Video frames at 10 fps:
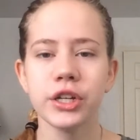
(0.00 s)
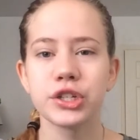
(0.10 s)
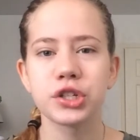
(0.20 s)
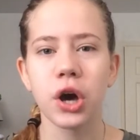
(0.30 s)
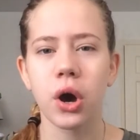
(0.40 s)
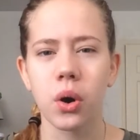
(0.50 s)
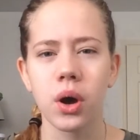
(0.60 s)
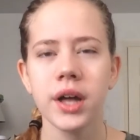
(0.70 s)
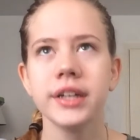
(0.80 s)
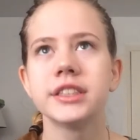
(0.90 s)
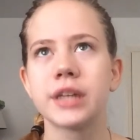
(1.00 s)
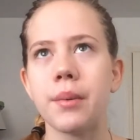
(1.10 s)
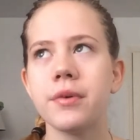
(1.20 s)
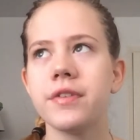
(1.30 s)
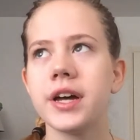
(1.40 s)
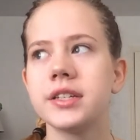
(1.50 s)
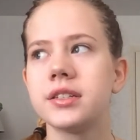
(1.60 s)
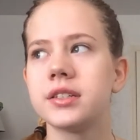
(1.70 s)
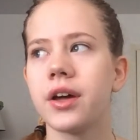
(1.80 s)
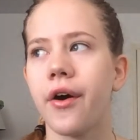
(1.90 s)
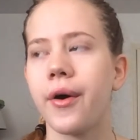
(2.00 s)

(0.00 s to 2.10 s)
So some of us